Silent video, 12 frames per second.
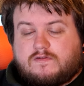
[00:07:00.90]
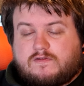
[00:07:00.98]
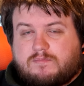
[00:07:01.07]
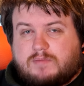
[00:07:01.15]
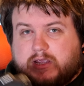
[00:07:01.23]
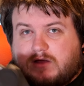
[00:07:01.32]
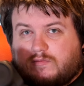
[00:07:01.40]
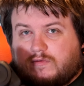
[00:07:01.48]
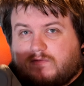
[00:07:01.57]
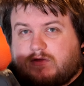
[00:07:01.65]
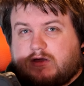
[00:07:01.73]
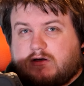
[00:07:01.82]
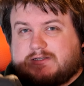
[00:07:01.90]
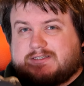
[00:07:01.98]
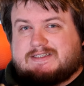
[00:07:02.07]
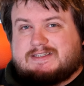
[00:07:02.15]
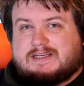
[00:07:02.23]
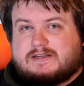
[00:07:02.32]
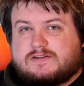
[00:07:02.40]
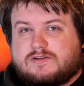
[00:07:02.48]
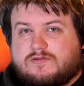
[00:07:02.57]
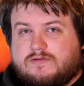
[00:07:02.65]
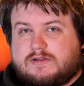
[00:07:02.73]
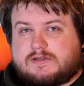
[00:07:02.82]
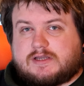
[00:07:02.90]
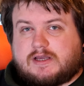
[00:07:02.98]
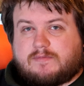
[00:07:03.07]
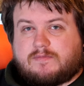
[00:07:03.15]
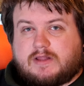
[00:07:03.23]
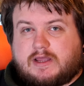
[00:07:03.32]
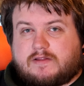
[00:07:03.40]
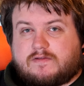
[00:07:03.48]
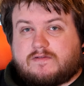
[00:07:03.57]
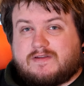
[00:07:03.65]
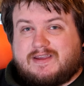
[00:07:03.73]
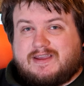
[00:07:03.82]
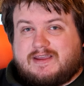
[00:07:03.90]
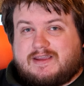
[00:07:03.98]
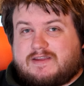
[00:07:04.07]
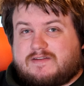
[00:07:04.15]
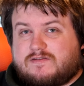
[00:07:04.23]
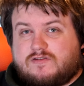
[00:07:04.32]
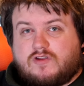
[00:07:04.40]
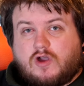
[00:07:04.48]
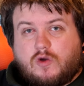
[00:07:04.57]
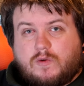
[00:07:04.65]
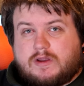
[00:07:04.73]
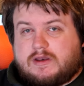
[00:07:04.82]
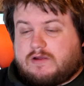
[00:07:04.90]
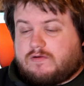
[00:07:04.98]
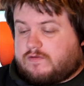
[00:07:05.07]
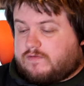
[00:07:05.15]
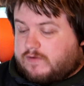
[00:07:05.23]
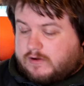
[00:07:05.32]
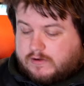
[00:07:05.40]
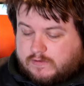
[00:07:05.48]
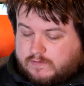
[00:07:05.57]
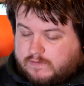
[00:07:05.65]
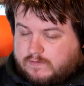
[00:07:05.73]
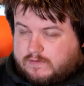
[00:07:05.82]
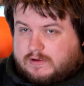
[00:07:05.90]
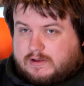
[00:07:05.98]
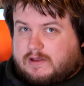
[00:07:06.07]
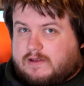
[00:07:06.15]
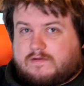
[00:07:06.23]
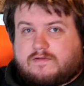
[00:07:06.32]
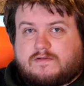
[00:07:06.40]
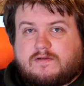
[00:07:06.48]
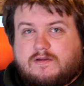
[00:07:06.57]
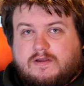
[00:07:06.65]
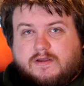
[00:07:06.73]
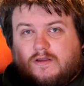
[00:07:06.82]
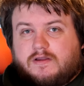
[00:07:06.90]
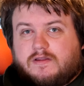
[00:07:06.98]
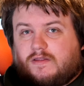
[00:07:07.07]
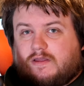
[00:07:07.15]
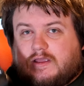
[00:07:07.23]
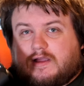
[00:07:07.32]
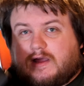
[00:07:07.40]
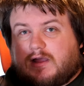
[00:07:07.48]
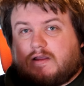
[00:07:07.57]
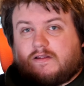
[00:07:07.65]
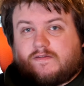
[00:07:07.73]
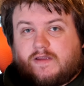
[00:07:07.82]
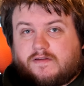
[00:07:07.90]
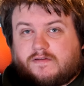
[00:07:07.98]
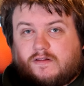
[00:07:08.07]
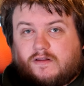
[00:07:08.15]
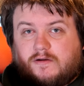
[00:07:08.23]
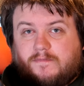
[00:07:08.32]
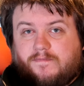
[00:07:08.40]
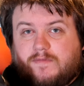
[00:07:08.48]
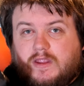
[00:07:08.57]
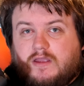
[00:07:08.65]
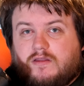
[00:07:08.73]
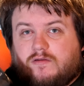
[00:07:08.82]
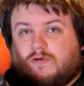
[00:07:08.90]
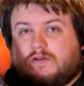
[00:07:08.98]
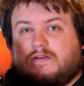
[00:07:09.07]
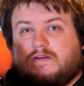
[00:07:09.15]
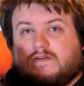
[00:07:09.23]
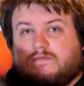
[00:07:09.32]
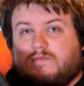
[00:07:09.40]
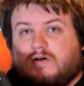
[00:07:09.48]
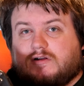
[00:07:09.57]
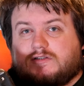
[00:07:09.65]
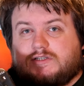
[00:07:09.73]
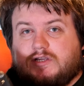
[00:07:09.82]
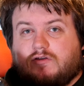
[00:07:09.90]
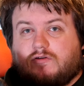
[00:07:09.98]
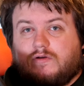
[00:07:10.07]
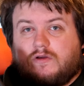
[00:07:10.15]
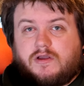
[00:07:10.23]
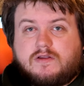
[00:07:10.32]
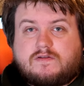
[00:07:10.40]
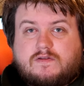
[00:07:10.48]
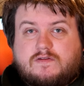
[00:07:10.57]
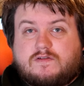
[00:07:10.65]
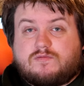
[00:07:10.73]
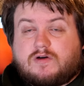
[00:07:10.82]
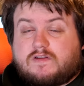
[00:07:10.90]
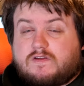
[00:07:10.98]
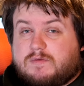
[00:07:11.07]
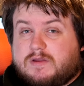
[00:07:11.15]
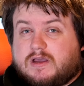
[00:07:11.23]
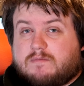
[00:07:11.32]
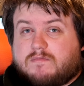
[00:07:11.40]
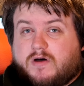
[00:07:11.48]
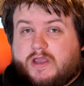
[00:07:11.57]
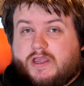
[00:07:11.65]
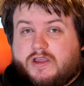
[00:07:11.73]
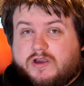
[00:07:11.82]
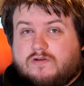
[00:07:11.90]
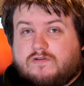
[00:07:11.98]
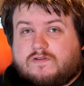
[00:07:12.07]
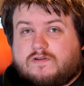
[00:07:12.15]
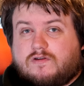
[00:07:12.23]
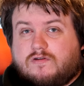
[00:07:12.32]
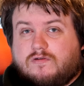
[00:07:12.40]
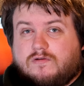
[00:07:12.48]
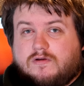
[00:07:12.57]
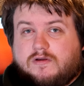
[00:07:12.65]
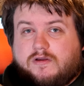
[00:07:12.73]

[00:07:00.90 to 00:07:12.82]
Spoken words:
speed with the R6 on this lens is nowhere near as fast as the DSLR, the 1DX Mark II. So this is why this has become my go-to